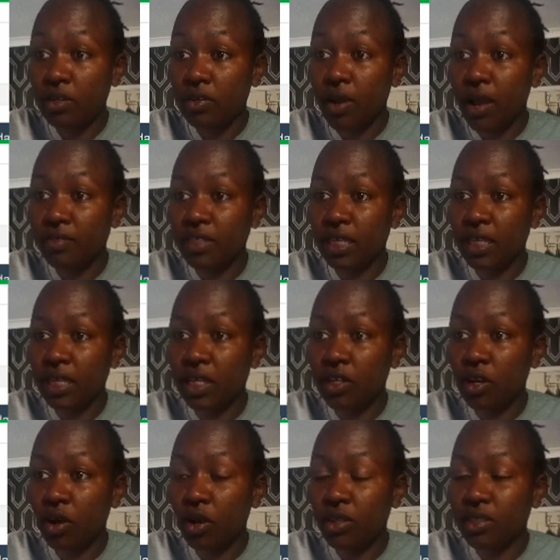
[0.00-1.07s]
to have taken
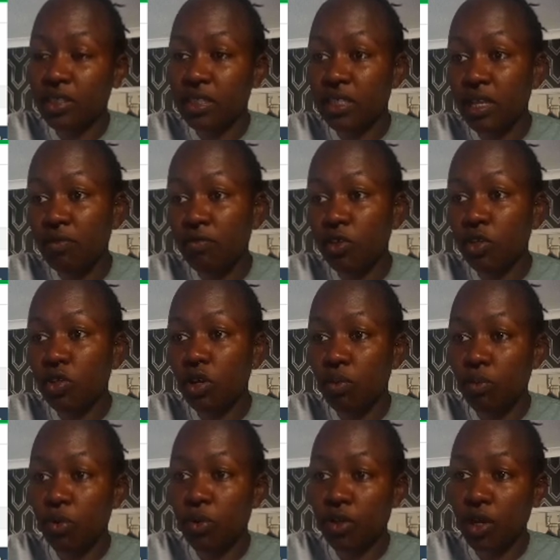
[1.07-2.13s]
your holidays. If you
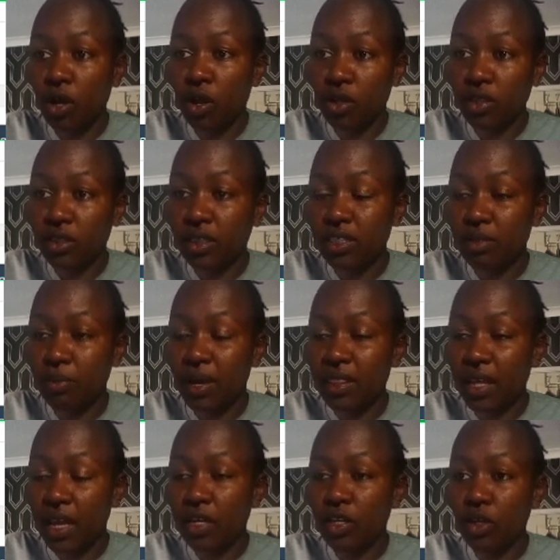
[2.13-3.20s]
don't book your holidays by
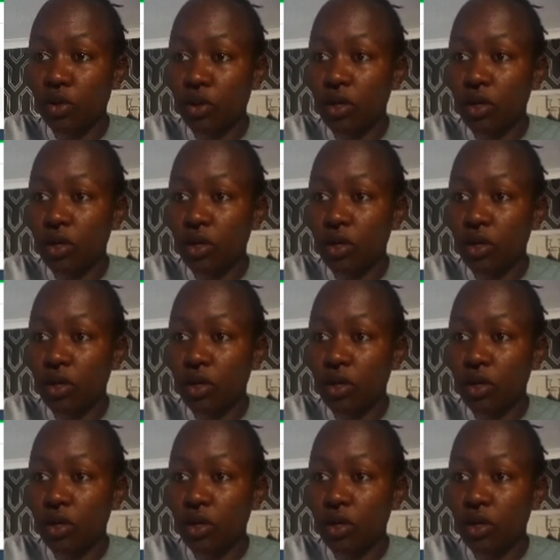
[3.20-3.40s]
then,